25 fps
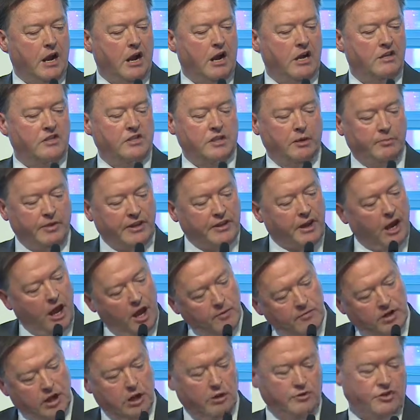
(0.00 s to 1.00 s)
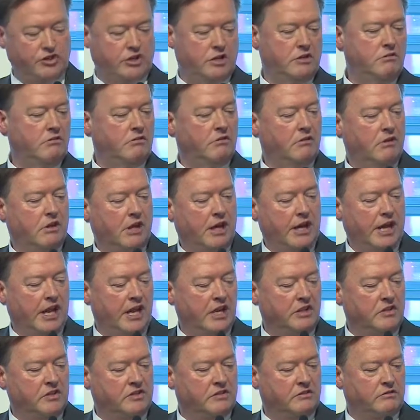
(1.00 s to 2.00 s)
Something that I'm close to
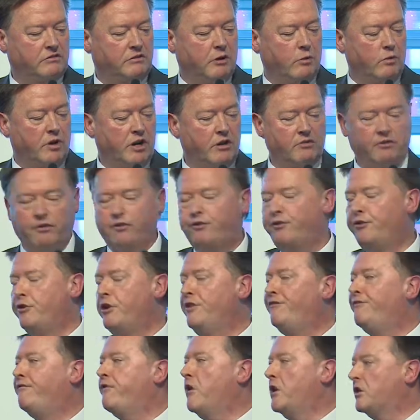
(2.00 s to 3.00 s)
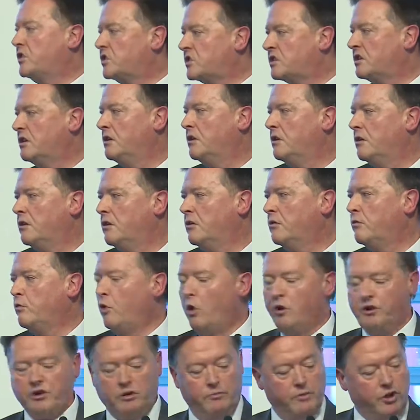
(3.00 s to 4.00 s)
is the 131st
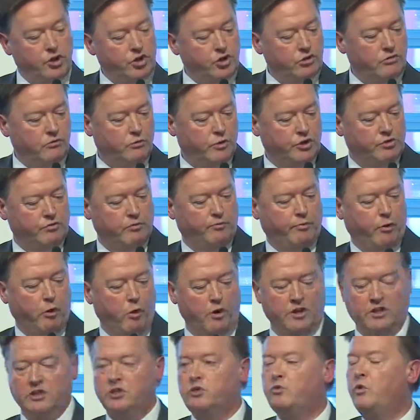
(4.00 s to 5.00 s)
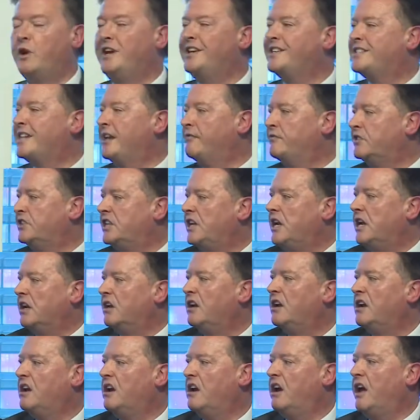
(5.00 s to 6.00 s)
Royal Commission, which reported in 2017.
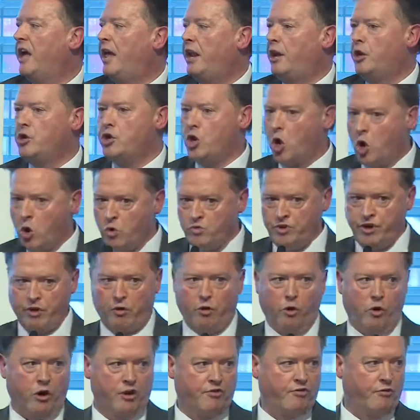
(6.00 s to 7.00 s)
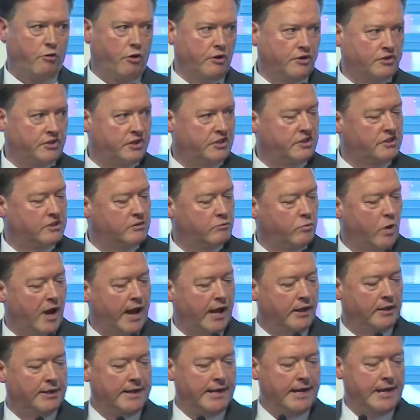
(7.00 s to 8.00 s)
And I know you're all across this as
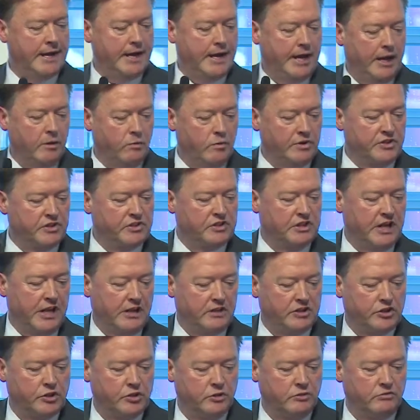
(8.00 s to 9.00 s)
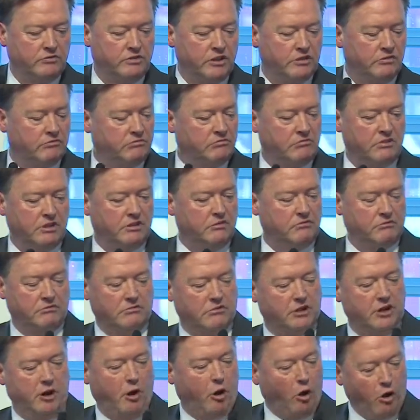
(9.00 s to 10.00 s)
well. It was into
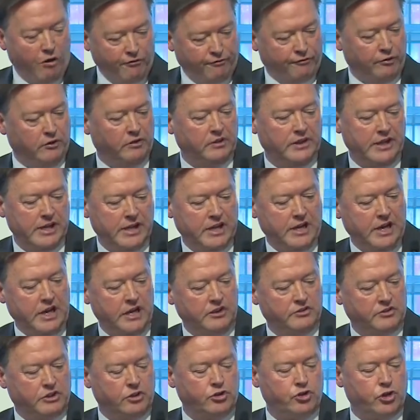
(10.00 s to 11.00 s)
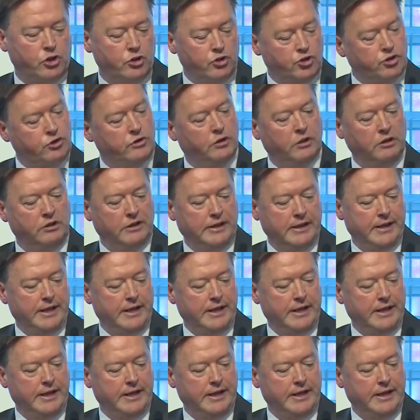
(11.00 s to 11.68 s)
the awful institutional